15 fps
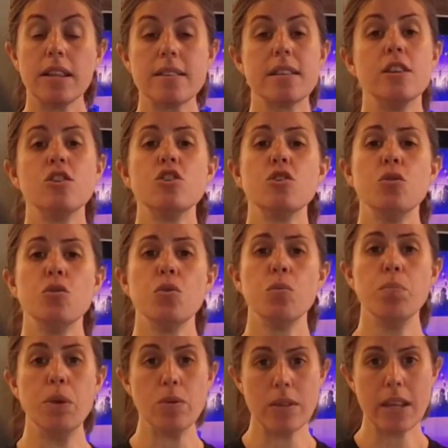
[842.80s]
listen to
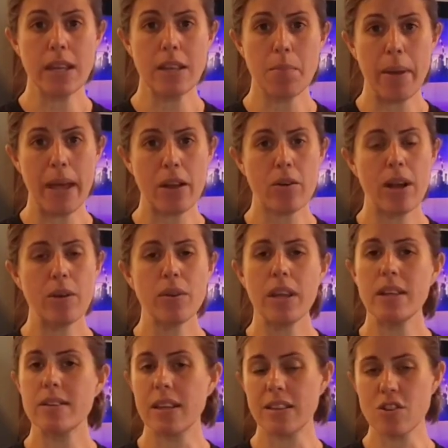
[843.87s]
music in the background.
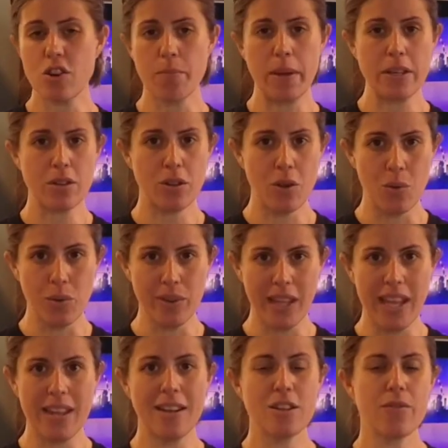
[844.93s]
It's instrumental
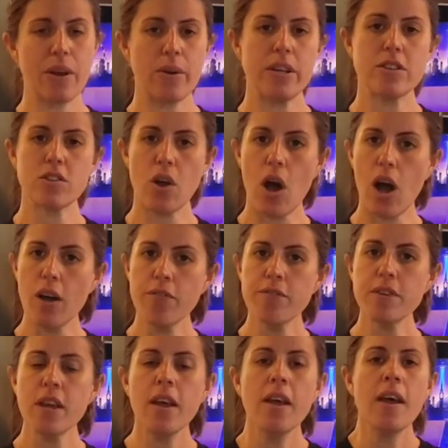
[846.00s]
only and it's very
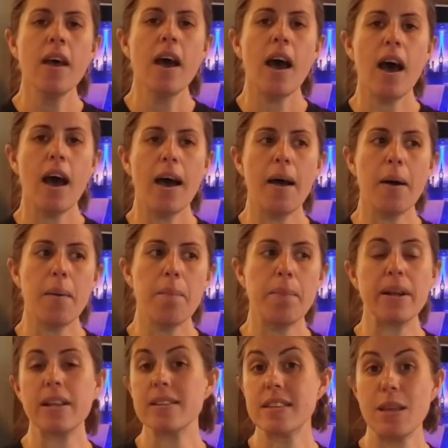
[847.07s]
soft,
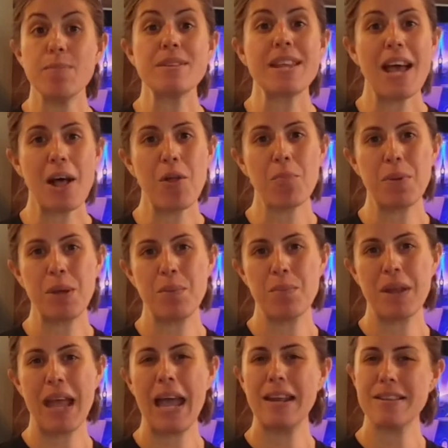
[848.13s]
but it seems to help him
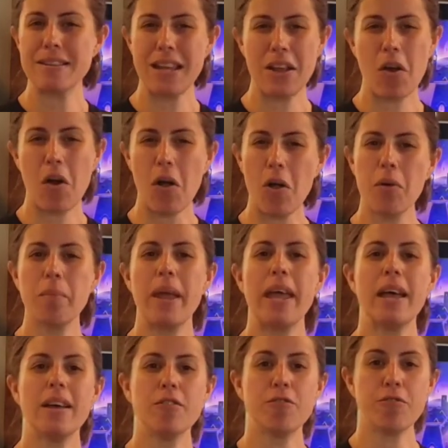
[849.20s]
kind of stay calm
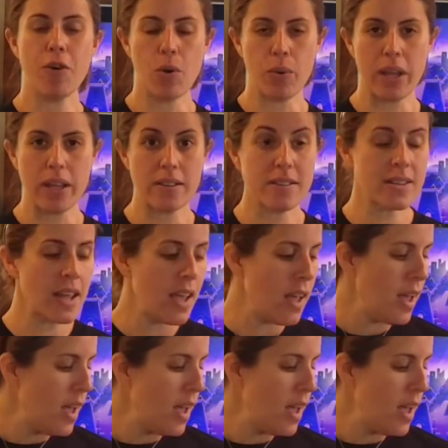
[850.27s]
and focused.